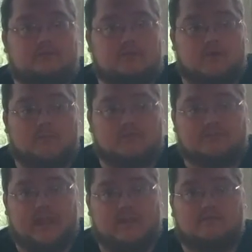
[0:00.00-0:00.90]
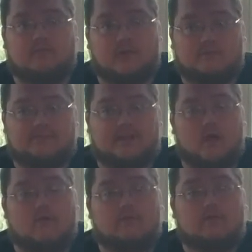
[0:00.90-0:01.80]
to represent for
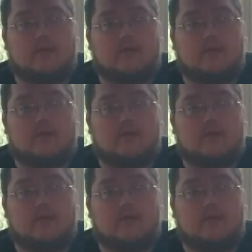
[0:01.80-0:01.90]
himself.